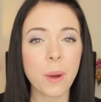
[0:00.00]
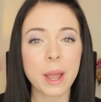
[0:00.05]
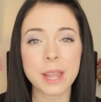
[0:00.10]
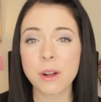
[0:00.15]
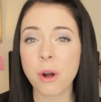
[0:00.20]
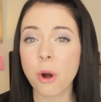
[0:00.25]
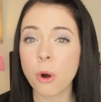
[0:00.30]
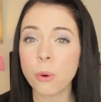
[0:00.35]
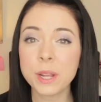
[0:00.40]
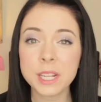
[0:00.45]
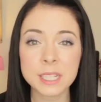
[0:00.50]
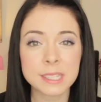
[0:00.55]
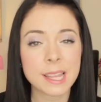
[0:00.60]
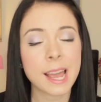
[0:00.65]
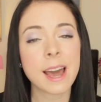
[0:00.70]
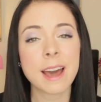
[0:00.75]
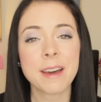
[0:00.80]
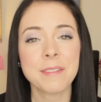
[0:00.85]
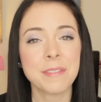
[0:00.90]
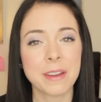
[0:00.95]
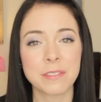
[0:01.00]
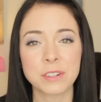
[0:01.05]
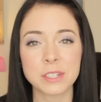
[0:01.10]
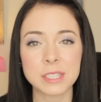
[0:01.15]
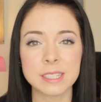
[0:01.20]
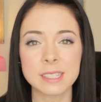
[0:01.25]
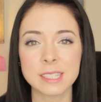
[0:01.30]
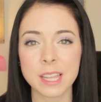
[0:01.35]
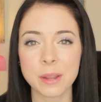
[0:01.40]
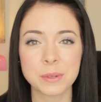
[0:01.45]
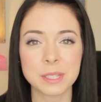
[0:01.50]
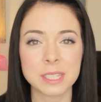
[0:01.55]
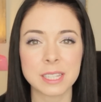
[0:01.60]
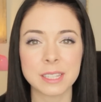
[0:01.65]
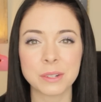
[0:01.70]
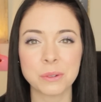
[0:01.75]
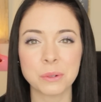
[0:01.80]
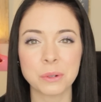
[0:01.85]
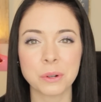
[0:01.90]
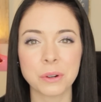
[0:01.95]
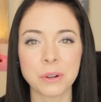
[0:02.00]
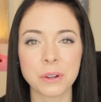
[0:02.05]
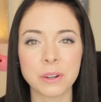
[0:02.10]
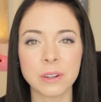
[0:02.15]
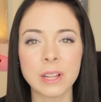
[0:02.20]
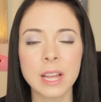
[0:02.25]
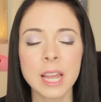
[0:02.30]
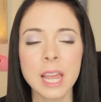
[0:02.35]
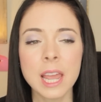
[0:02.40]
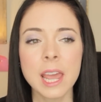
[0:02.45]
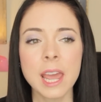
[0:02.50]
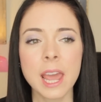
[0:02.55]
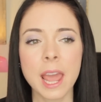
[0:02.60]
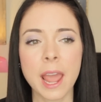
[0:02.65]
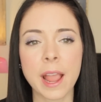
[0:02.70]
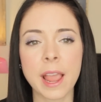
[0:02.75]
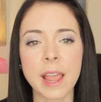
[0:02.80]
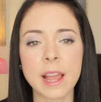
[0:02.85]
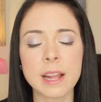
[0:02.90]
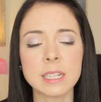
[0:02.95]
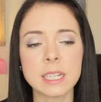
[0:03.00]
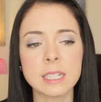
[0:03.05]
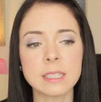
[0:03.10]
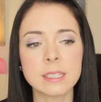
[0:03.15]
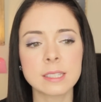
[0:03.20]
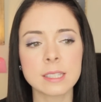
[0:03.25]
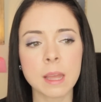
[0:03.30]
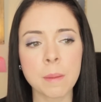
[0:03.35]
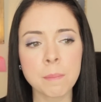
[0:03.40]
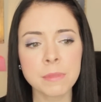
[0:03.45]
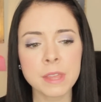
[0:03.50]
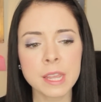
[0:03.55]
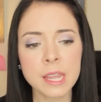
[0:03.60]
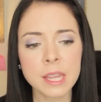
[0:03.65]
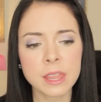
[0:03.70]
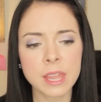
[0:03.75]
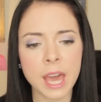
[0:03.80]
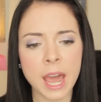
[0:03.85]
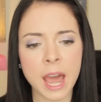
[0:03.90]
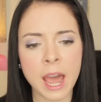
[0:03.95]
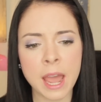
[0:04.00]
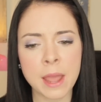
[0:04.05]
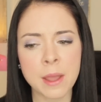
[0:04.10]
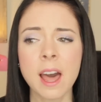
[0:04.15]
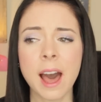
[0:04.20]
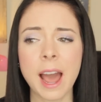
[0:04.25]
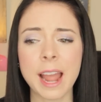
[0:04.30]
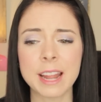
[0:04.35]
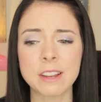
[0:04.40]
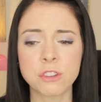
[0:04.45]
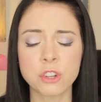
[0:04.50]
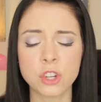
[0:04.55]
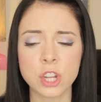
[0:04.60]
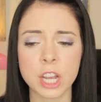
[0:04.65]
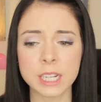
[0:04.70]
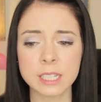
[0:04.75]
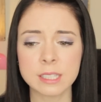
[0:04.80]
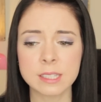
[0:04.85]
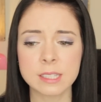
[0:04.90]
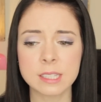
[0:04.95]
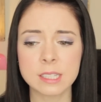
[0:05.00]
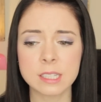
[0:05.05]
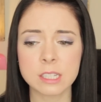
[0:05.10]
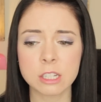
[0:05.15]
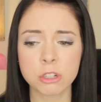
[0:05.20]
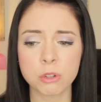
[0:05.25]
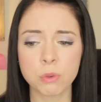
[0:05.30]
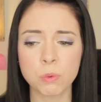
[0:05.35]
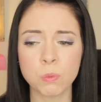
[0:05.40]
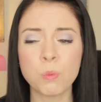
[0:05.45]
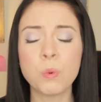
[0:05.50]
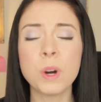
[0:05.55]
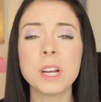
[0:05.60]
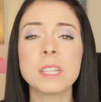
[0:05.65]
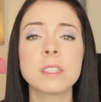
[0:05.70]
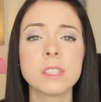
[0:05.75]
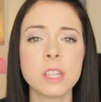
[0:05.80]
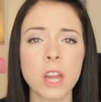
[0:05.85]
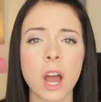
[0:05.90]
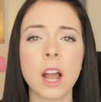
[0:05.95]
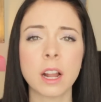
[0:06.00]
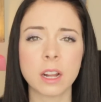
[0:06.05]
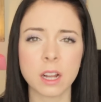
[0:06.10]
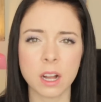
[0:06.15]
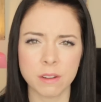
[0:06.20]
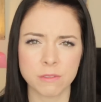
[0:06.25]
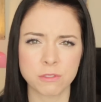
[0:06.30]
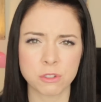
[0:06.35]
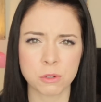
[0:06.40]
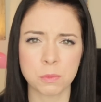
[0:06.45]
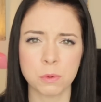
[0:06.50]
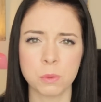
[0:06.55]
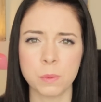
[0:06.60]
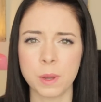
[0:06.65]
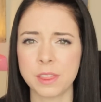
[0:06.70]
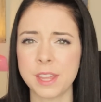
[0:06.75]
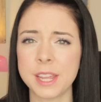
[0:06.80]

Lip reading: I always have ever since I was a little girl, and it's something that I just was not comfortable with.